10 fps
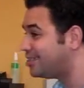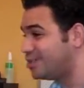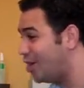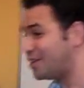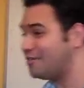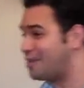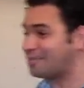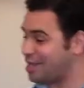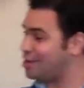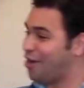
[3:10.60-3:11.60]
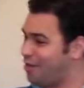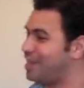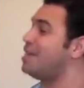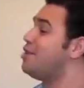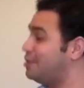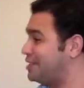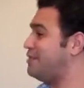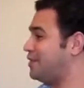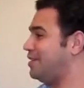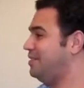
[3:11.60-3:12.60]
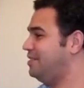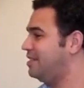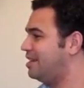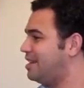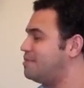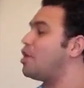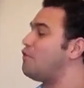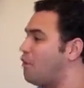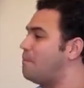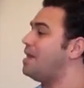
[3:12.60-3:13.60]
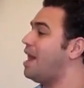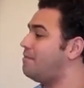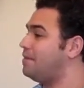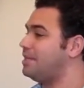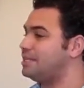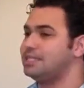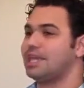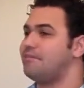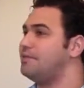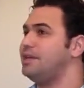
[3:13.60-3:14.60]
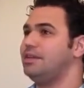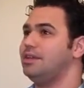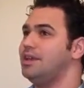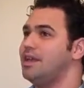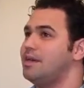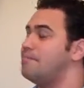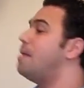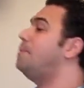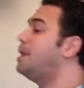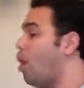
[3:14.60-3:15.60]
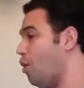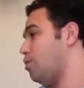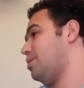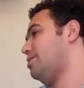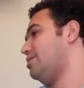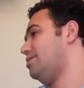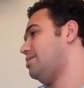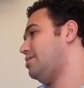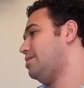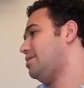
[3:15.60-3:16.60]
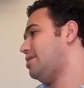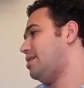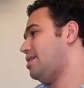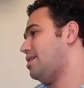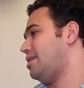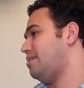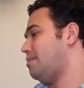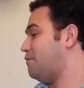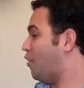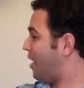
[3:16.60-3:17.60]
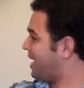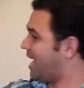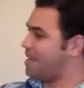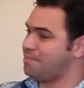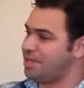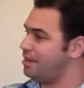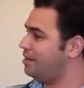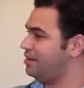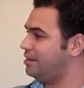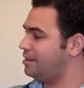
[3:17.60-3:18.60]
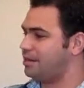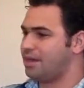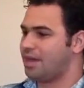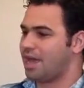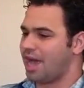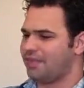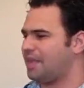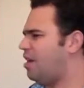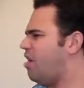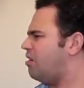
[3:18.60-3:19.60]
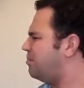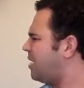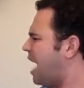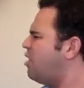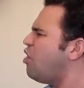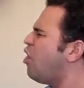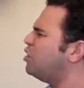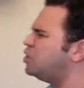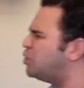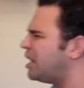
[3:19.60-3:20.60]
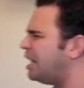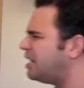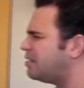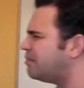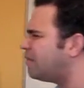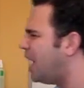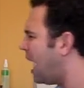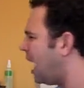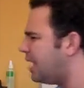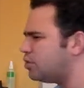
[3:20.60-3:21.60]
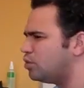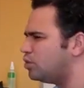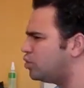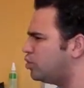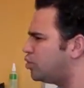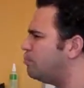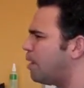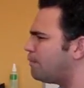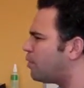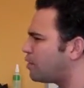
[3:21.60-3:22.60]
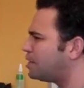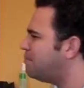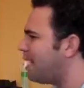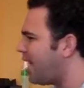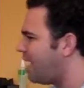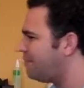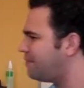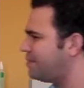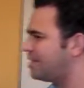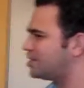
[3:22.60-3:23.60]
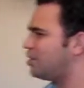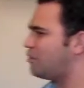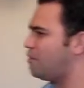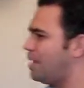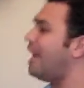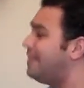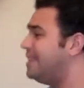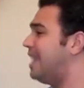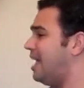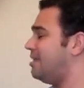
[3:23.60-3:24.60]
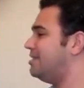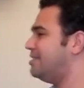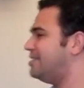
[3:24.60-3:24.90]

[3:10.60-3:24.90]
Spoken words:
Don't give up. Keep going. I know it's difficult because for me, this has been my big homework. Before I came here, I think, oh, I'm not going to clean, to mop floors in my life. That's not for me. I did that.